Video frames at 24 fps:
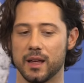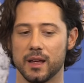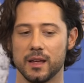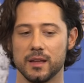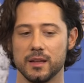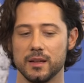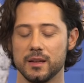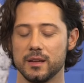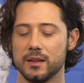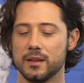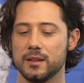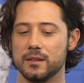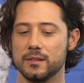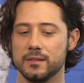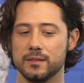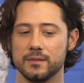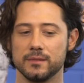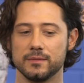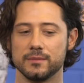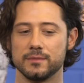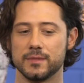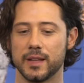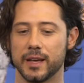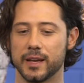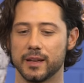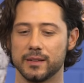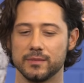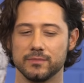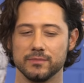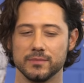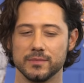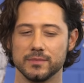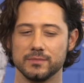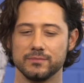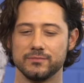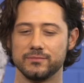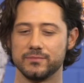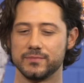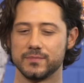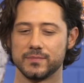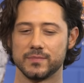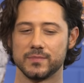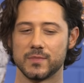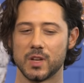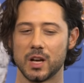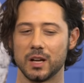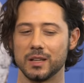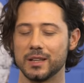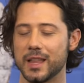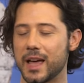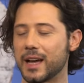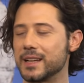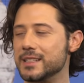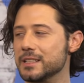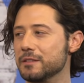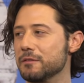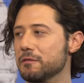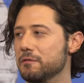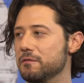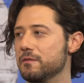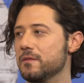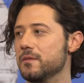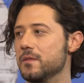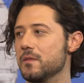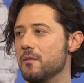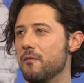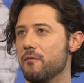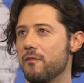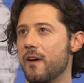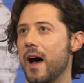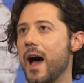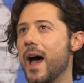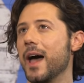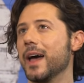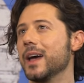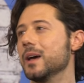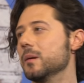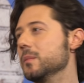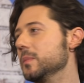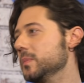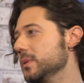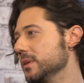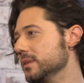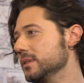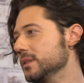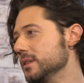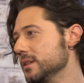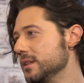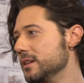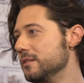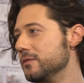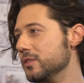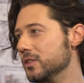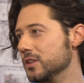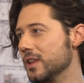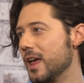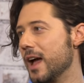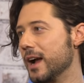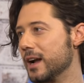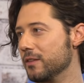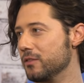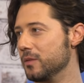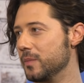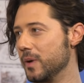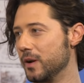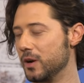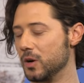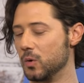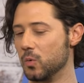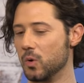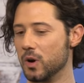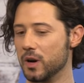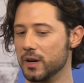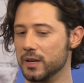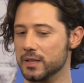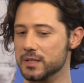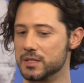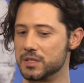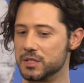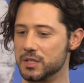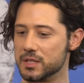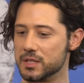of like collective vibe, for lack of a better word, is